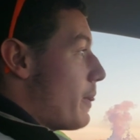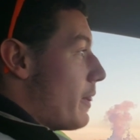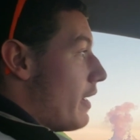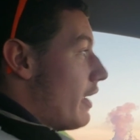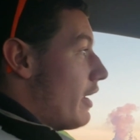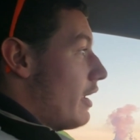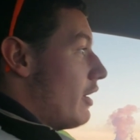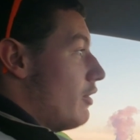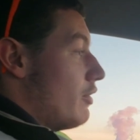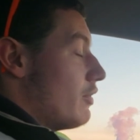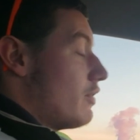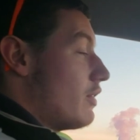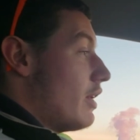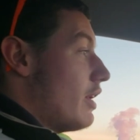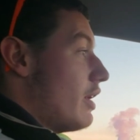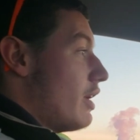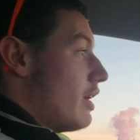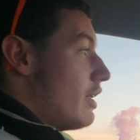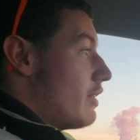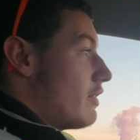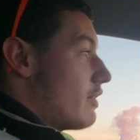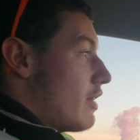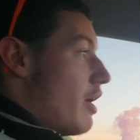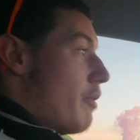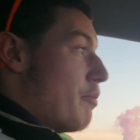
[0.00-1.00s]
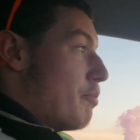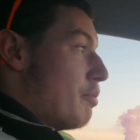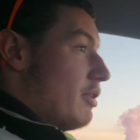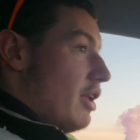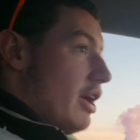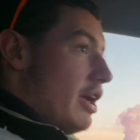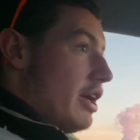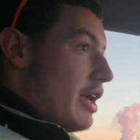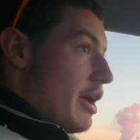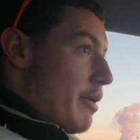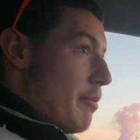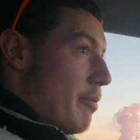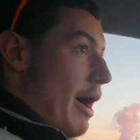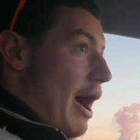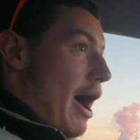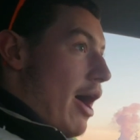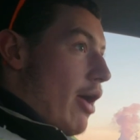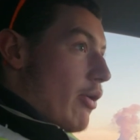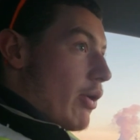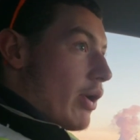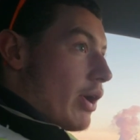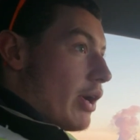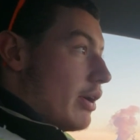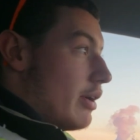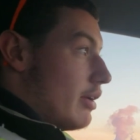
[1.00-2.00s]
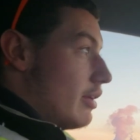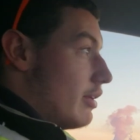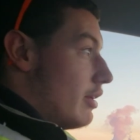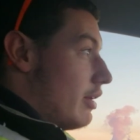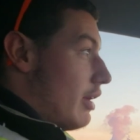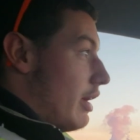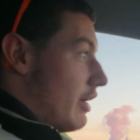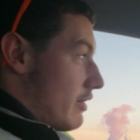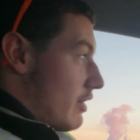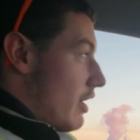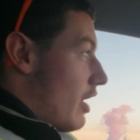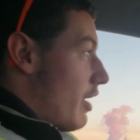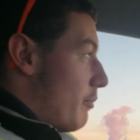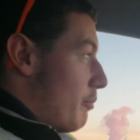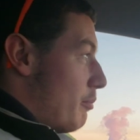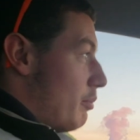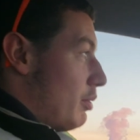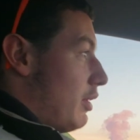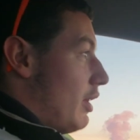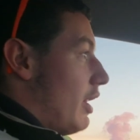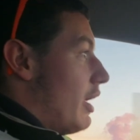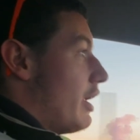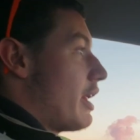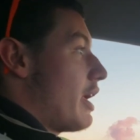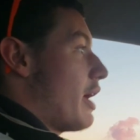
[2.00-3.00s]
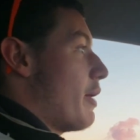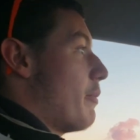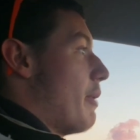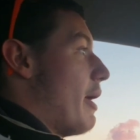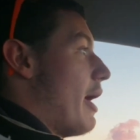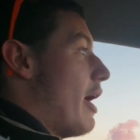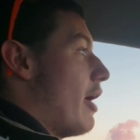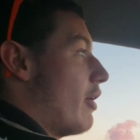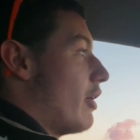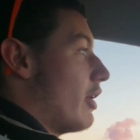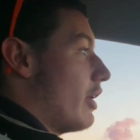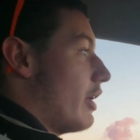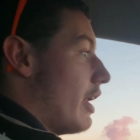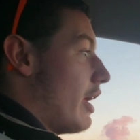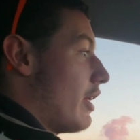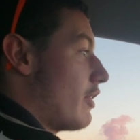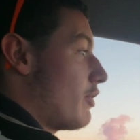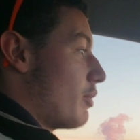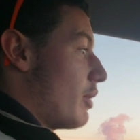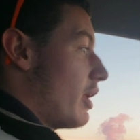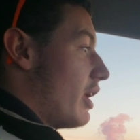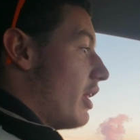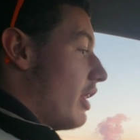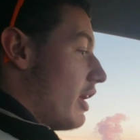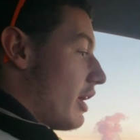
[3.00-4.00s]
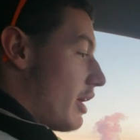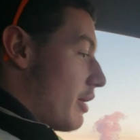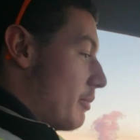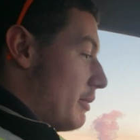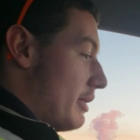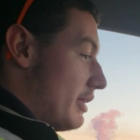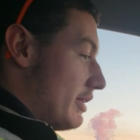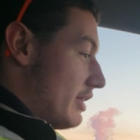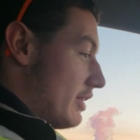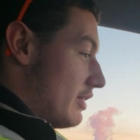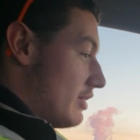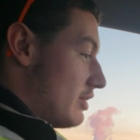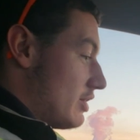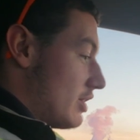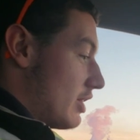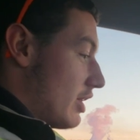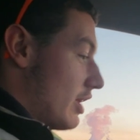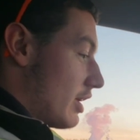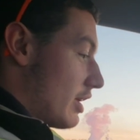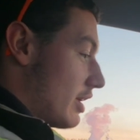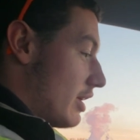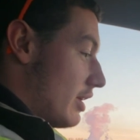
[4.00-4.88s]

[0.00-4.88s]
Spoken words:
You know, it's got plenty of power. It's got plenty of power, and that's what I like about this truck.